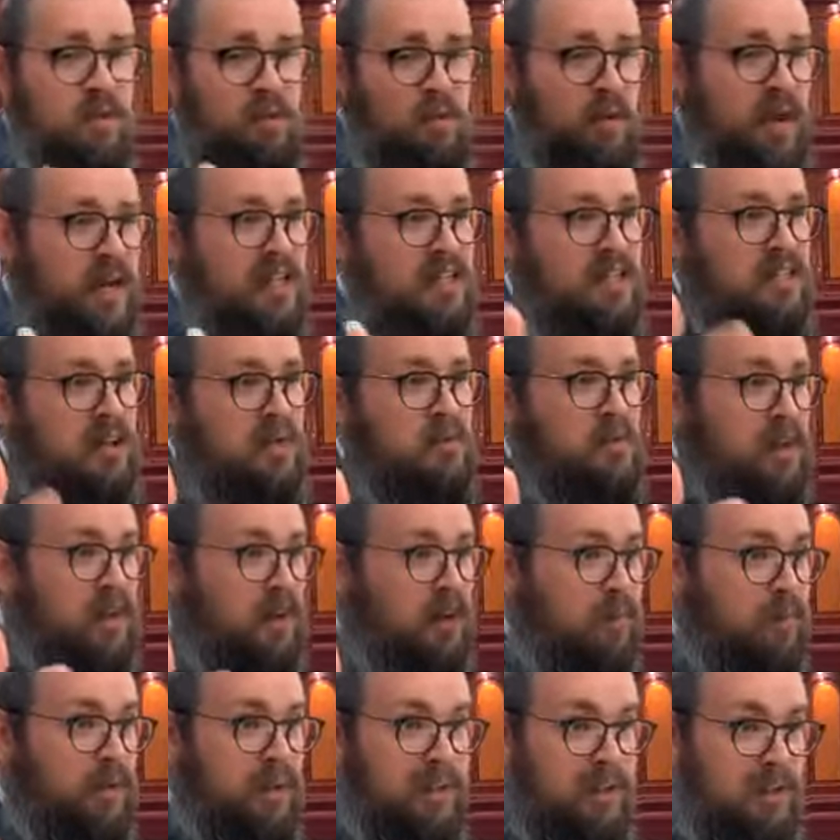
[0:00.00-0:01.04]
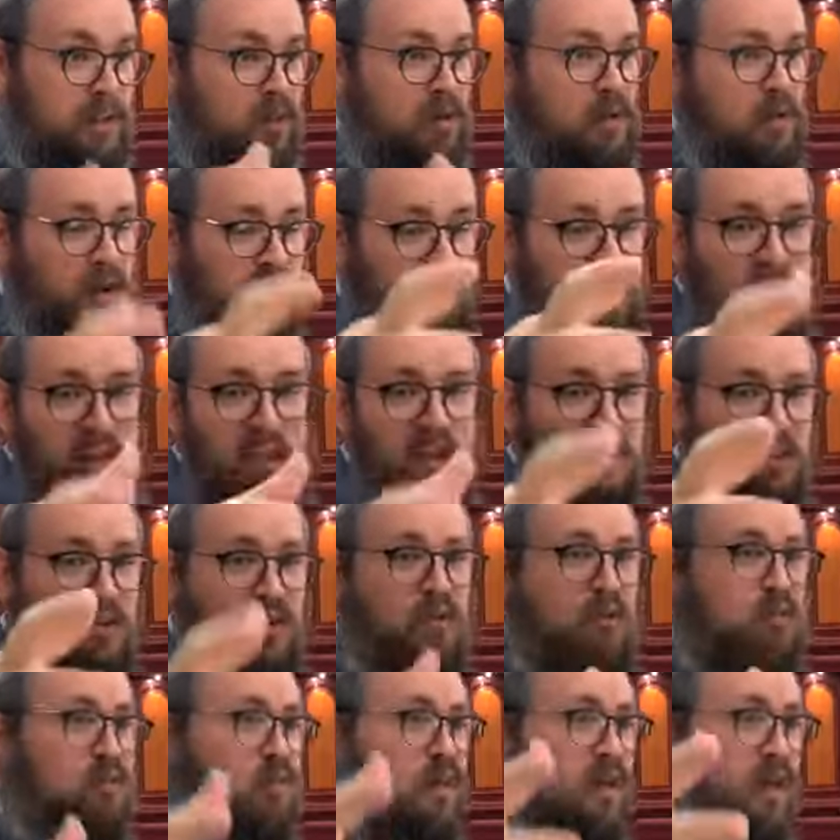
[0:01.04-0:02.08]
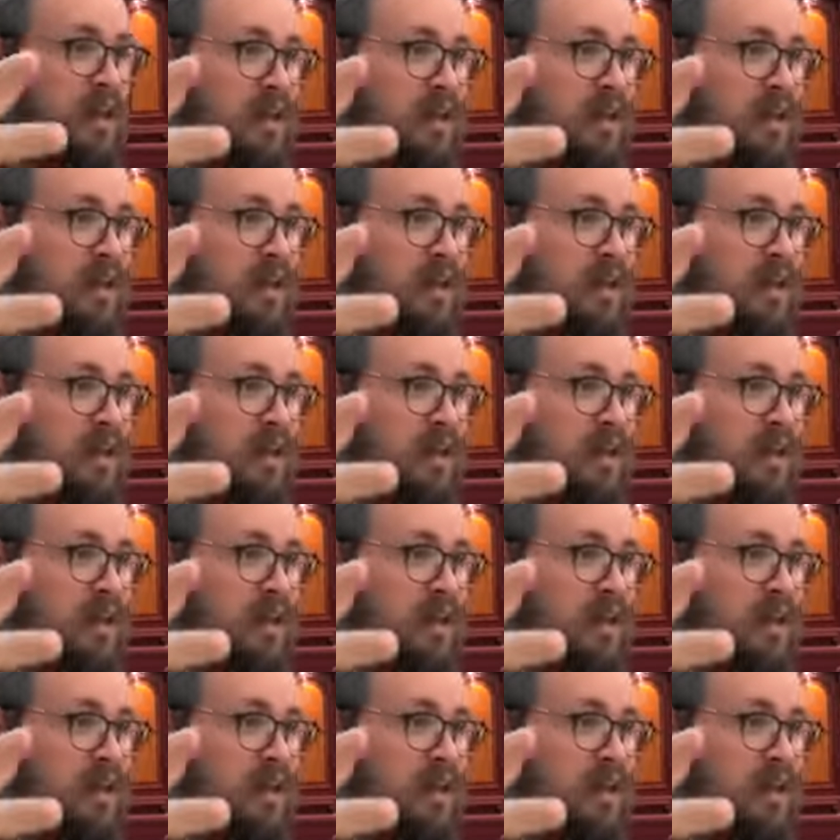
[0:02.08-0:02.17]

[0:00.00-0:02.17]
creating something completely new, a completely new